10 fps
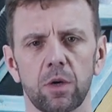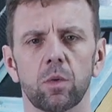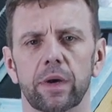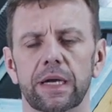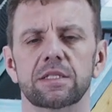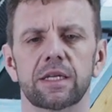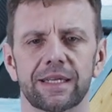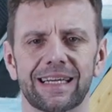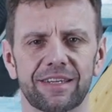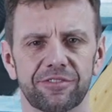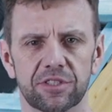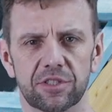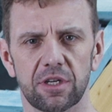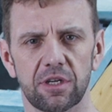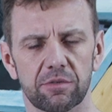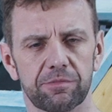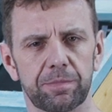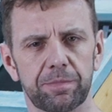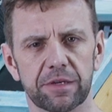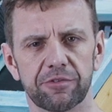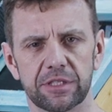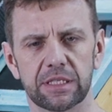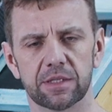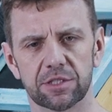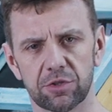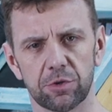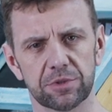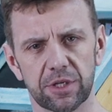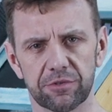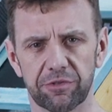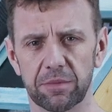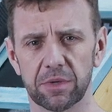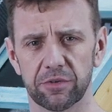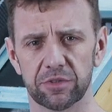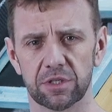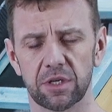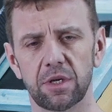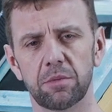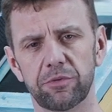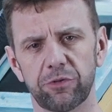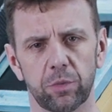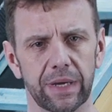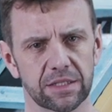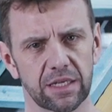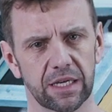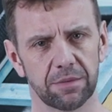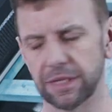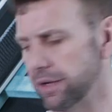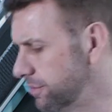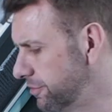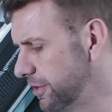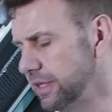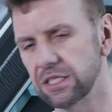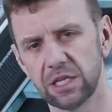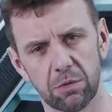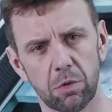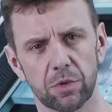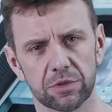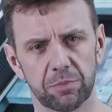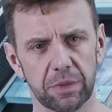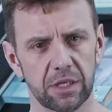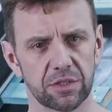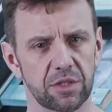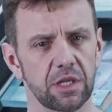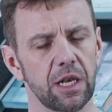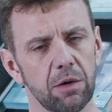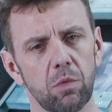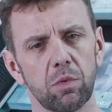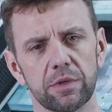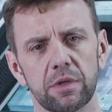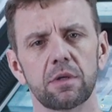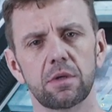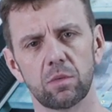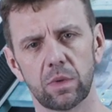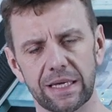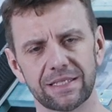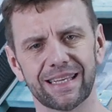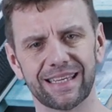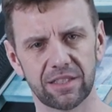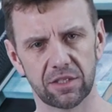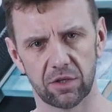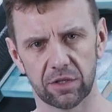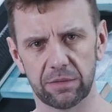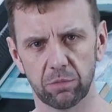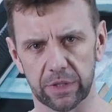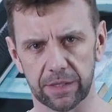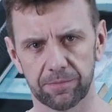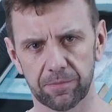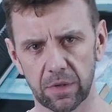we're actually going to have to start by fitting this top side frame covers before we actually come down and fit these lower ones, because the lower one will actually interlock in with it.